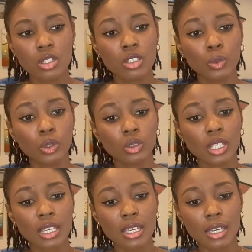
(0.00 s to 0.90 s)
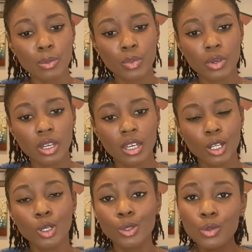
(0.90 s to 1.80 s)
you will keep
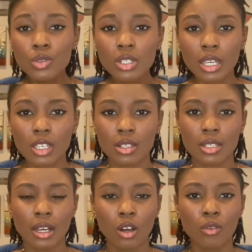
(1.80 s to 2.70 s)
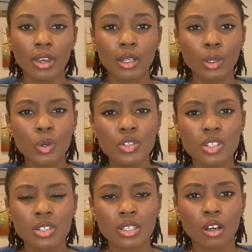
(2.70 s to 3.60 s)
losing yourself, and losing
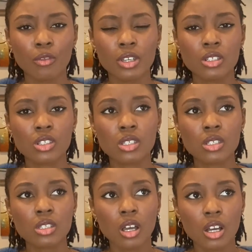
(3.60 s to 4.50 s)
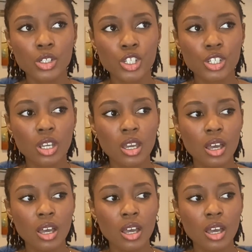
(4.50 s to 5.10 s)
yourself is such